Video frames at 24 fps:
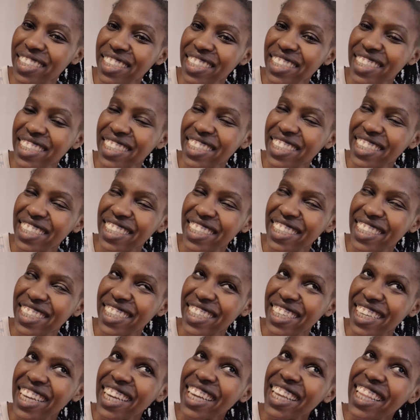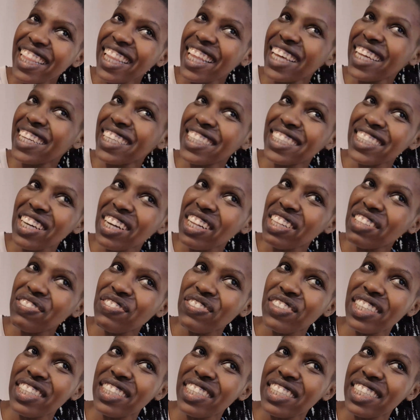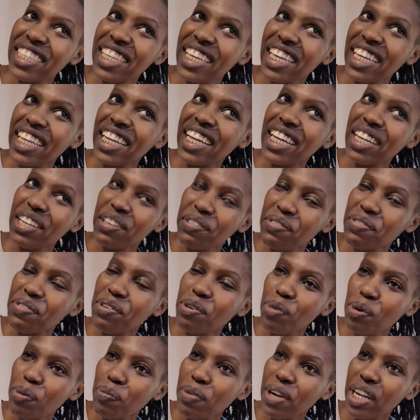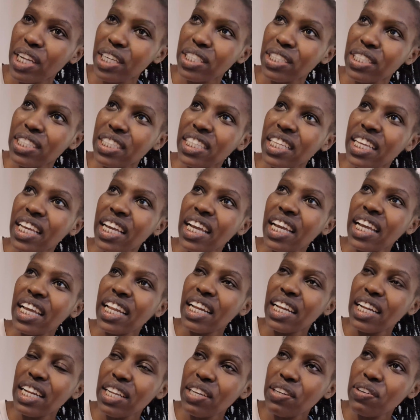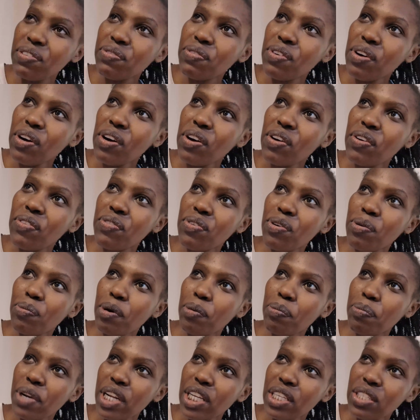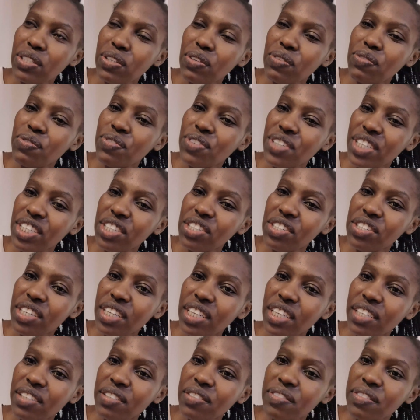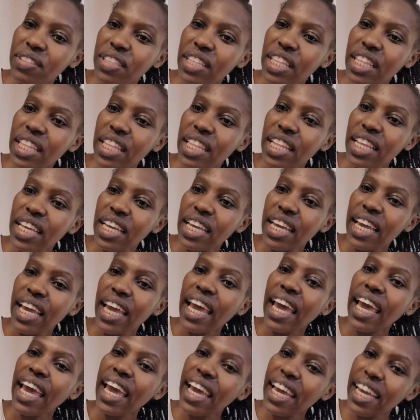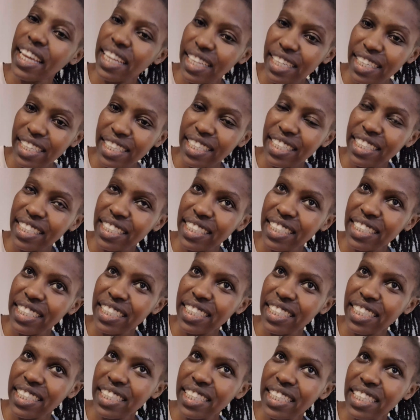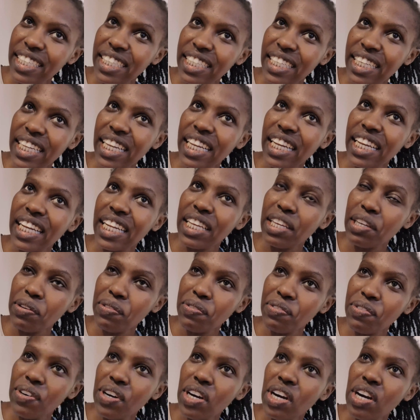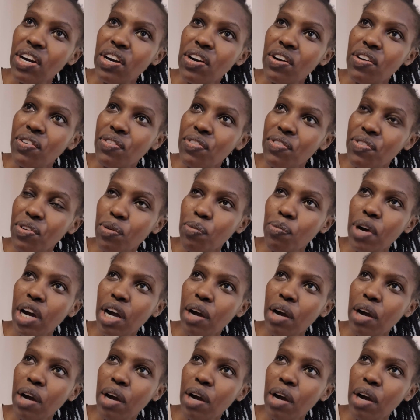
that is all for today. Live from a place. Live from a place of victory. And live from